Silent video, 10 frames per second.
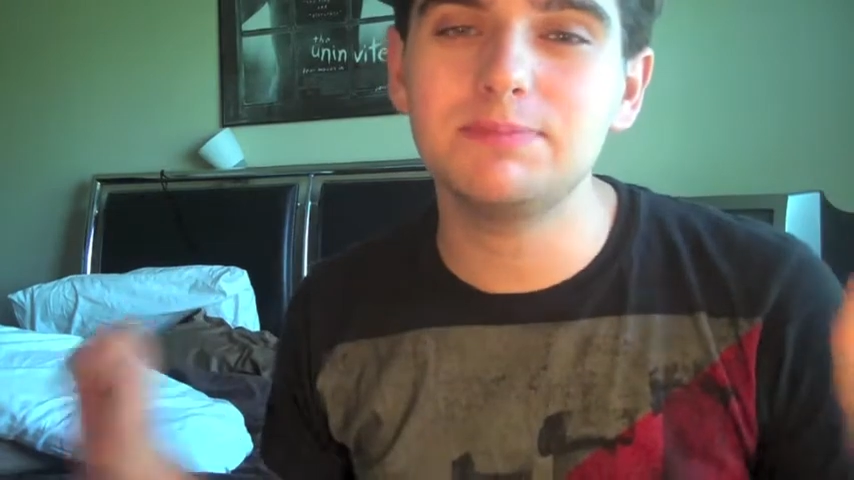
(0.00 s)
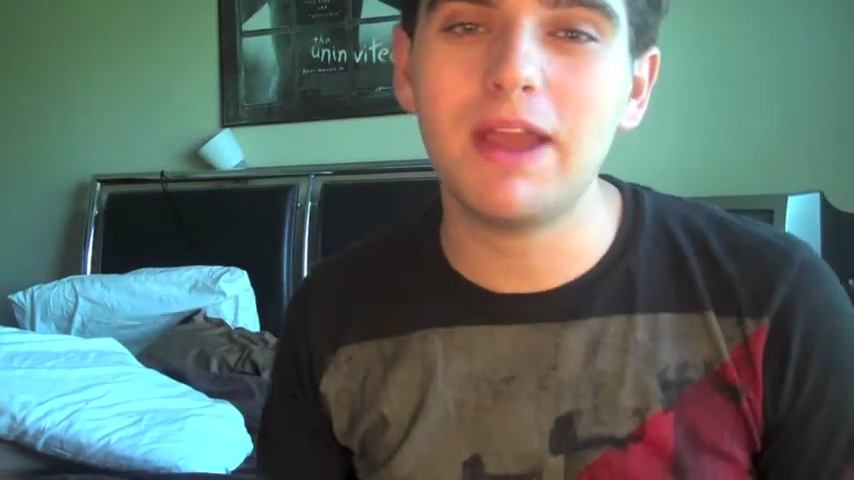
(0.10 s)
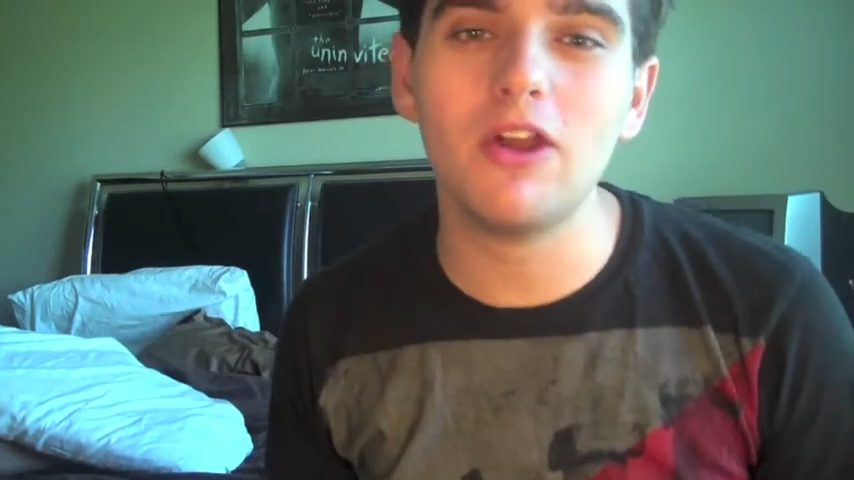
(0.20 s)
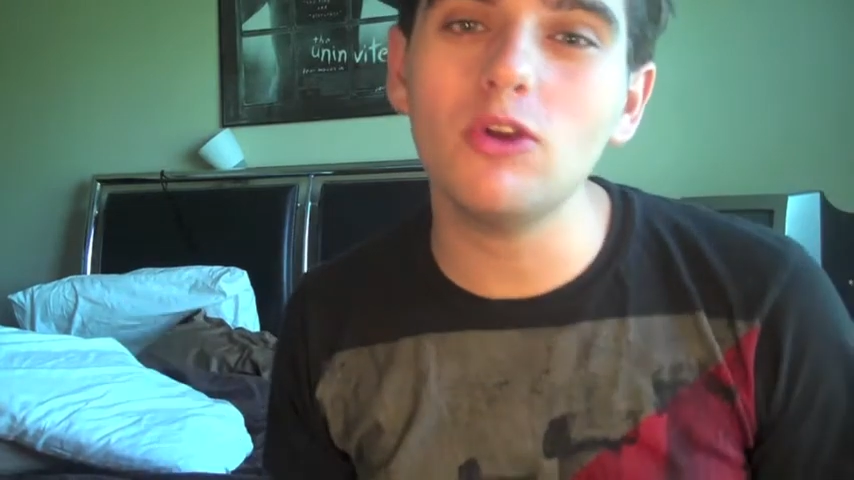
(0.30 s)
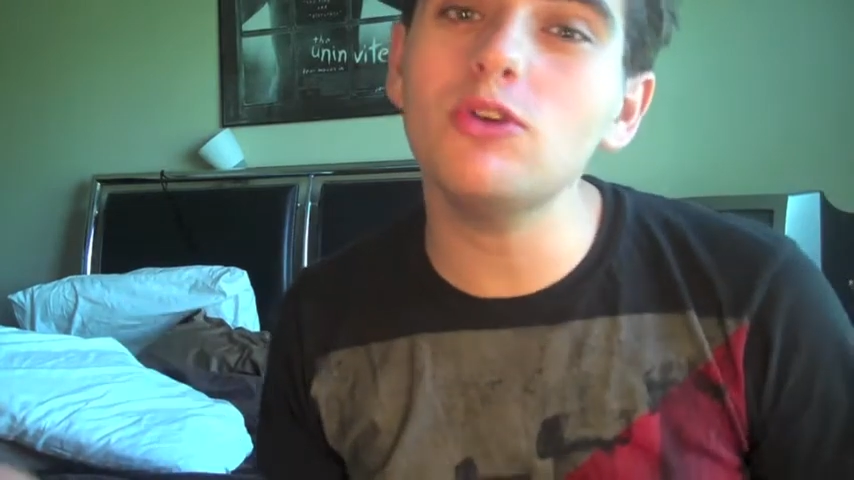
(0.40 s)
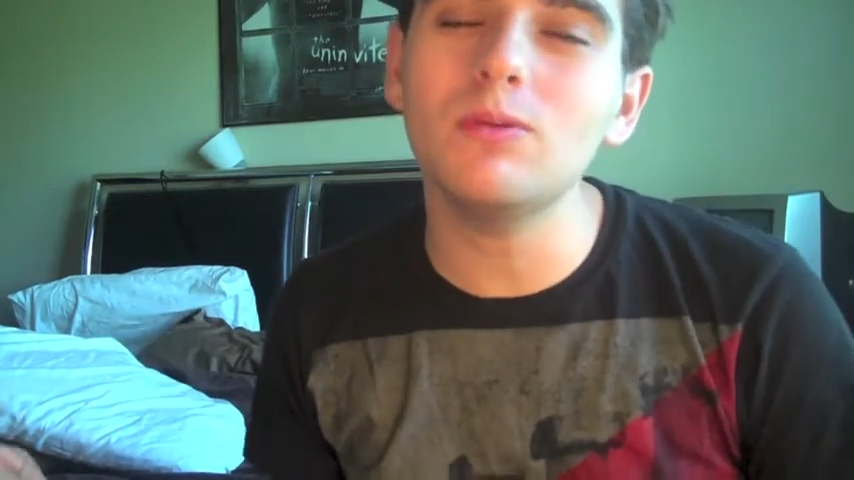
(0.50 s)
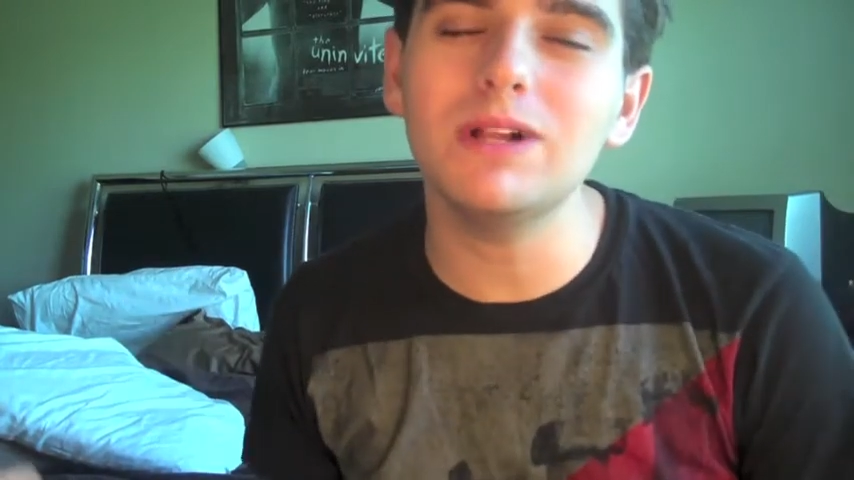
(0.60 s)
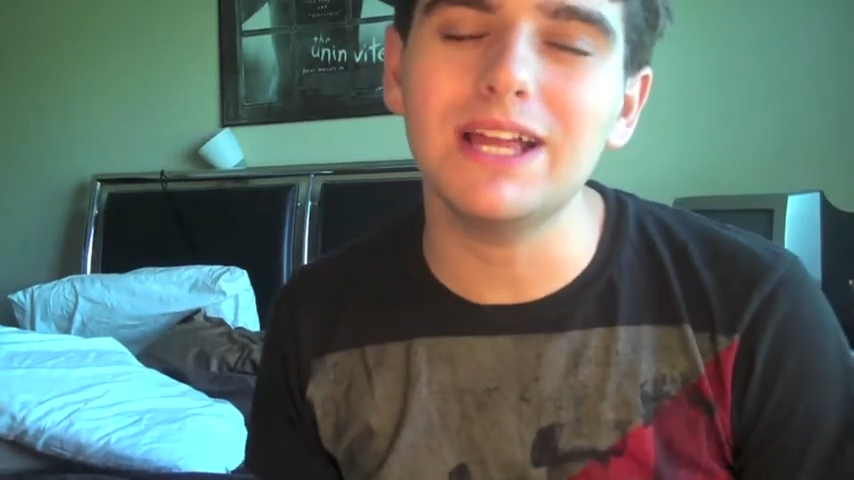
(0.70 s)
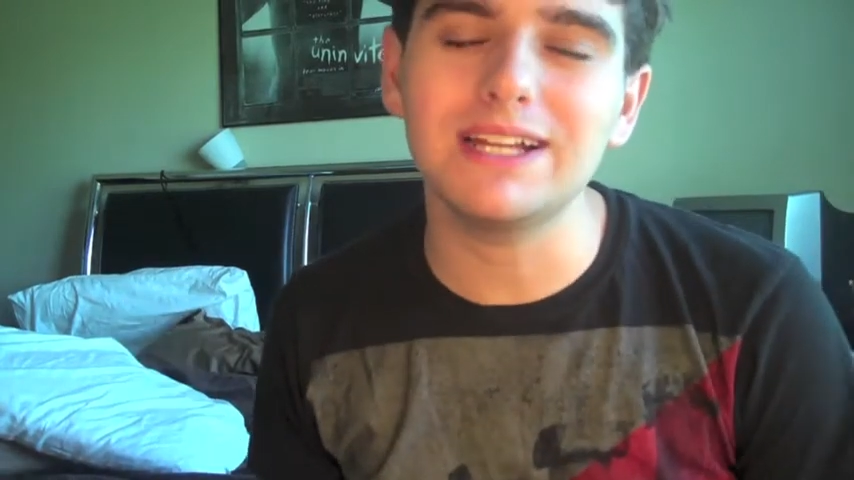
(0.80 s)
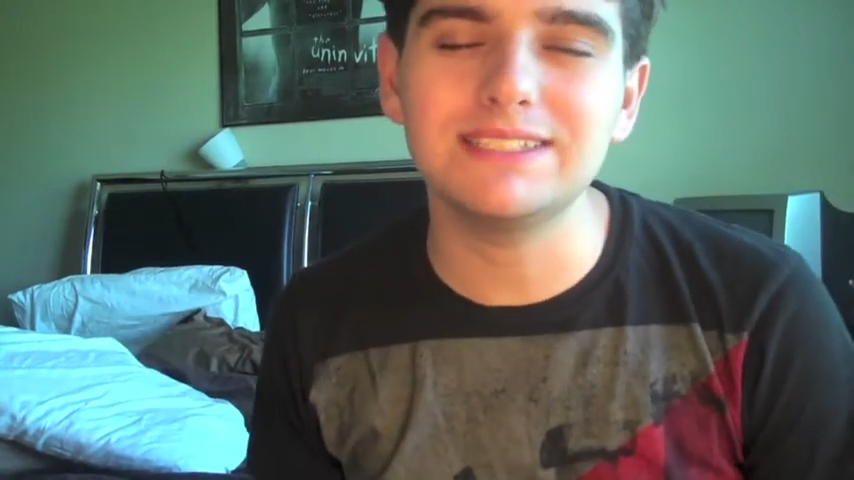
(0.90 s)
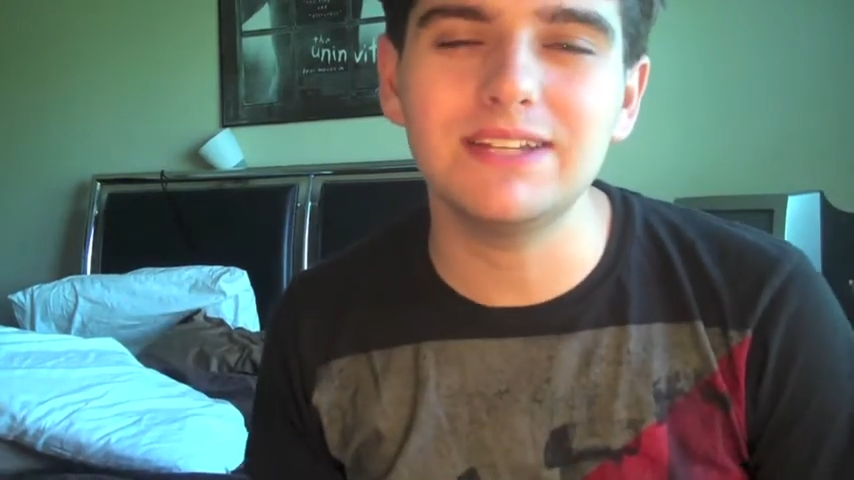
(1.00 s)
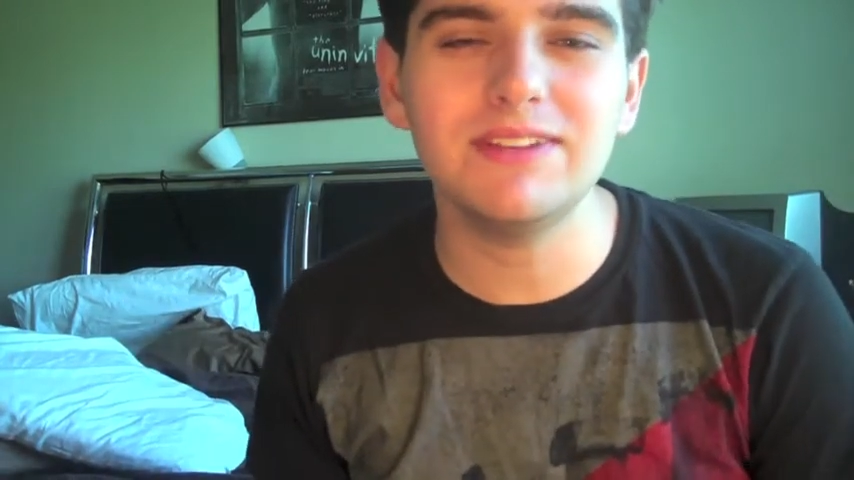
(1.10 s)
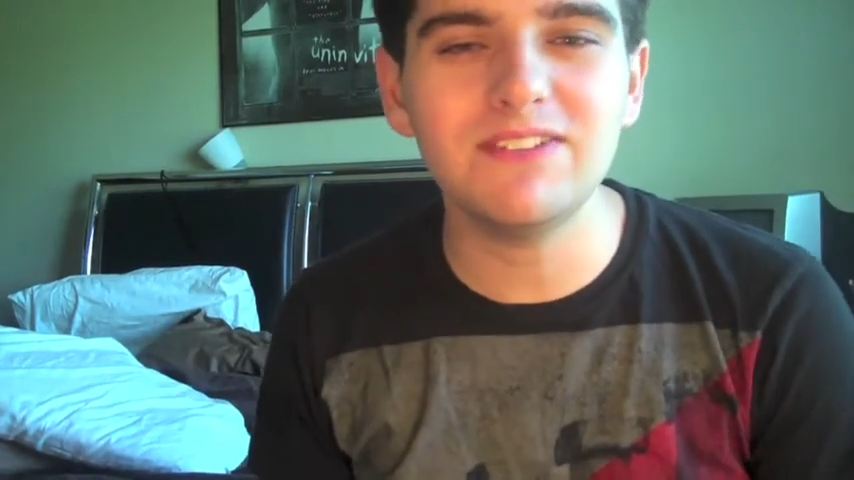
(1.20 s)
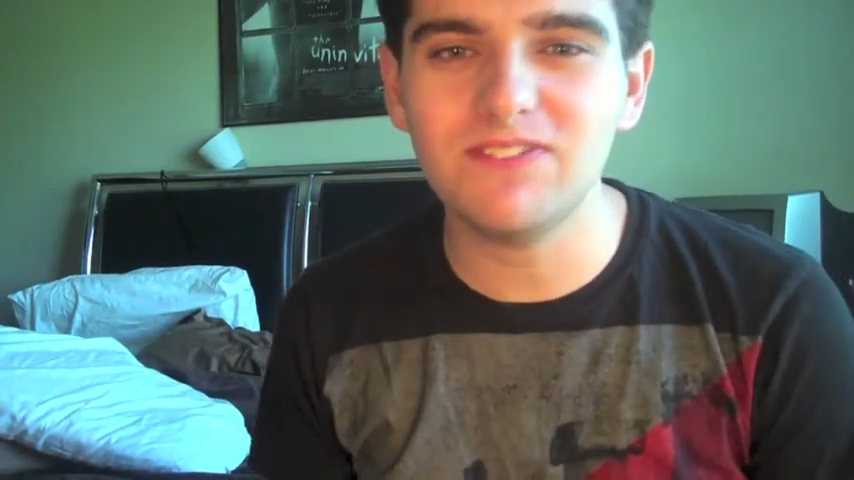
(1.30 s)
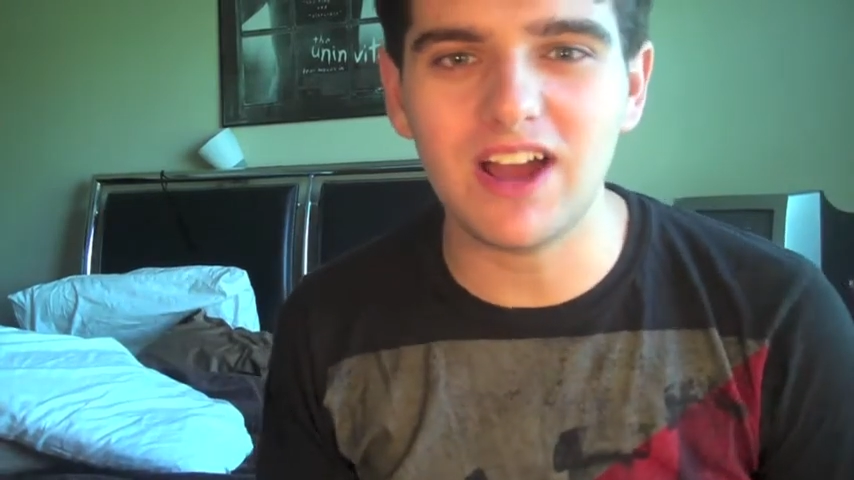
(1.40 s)
Paranormal
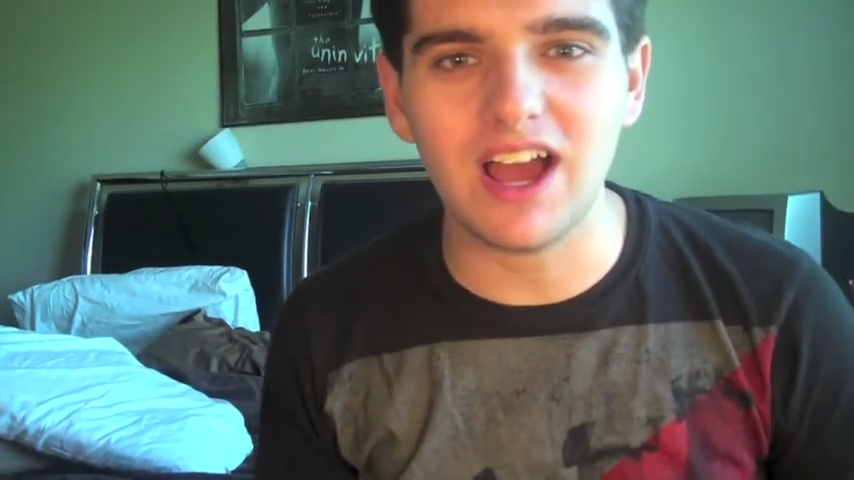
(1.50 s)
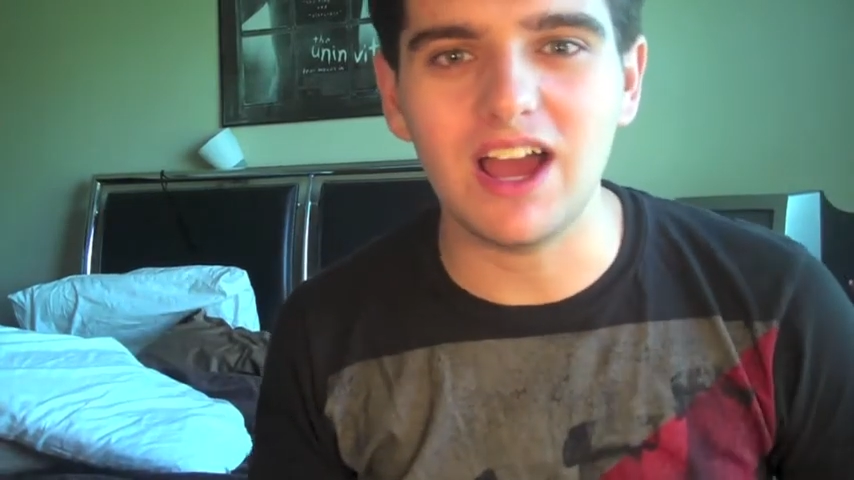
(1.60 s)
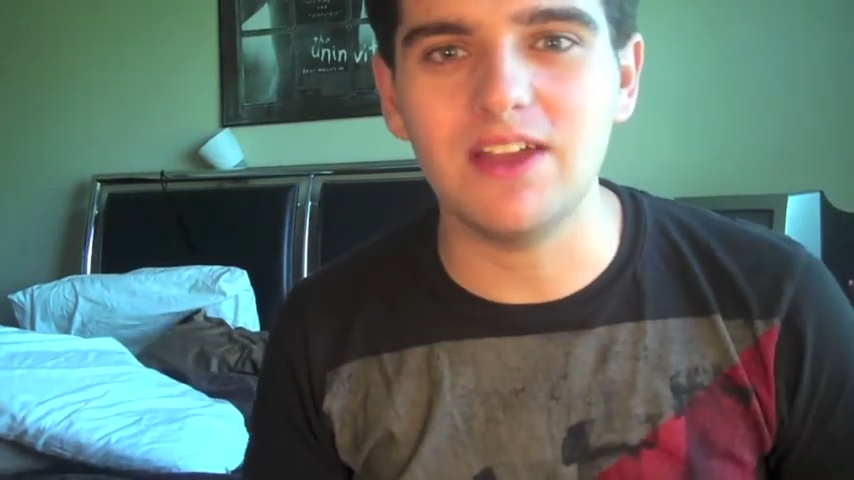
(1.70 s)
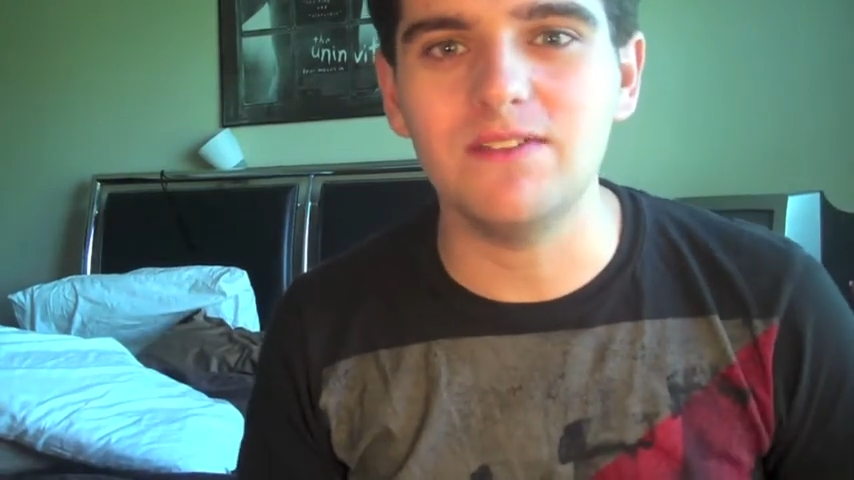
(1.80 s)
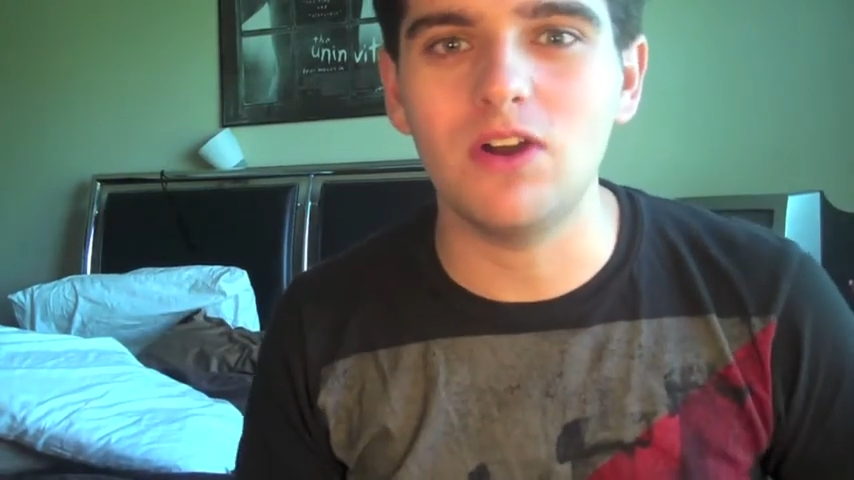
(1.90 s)
Activity 5